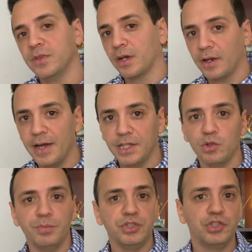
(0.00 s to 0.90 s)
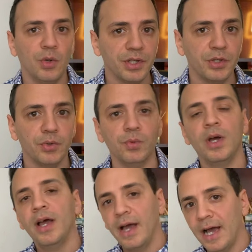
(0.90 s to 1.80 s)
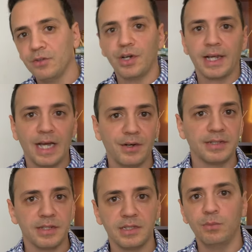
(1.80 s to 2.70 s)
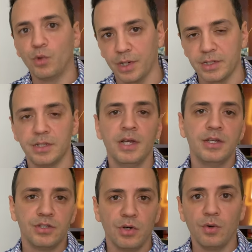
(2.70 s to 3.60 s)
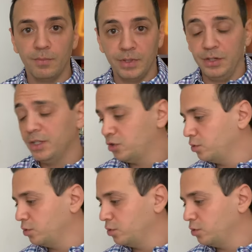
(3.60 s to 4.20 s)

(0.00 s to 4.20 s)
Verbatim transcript: the client will be showing you how their accounting system works so you need to